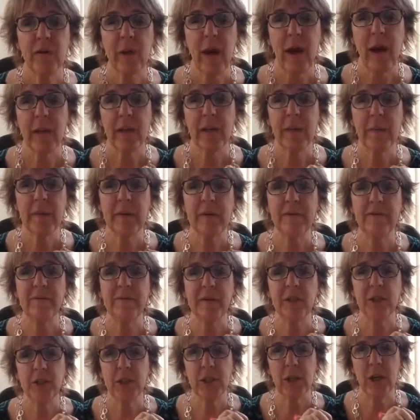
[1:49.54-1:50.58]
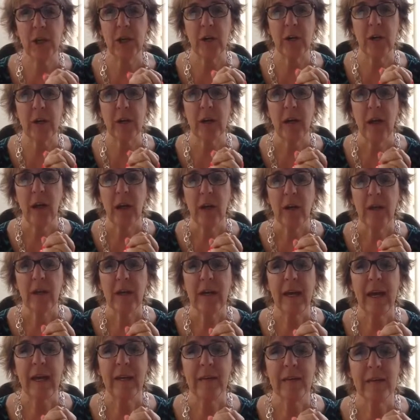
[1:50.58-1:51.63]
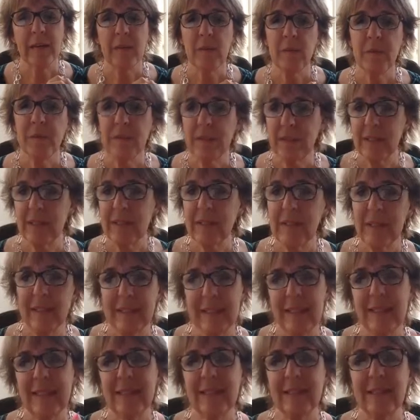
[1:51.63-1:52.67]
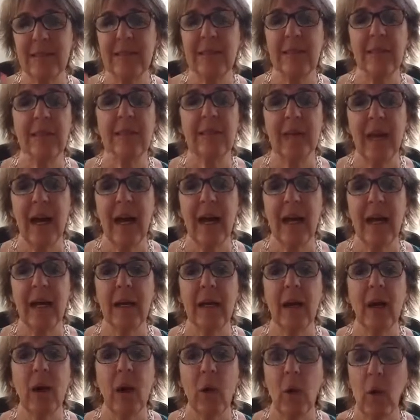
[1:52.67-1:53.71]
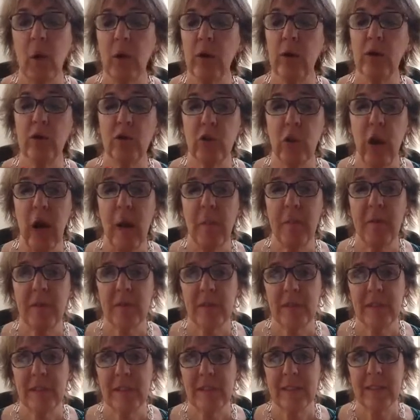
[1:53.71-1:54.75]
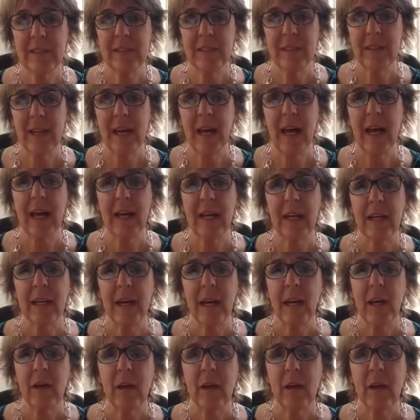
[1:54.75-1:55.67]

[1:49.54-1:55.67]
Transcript: You have to be a visionary. You can't see your business as it is today or your job as it is today.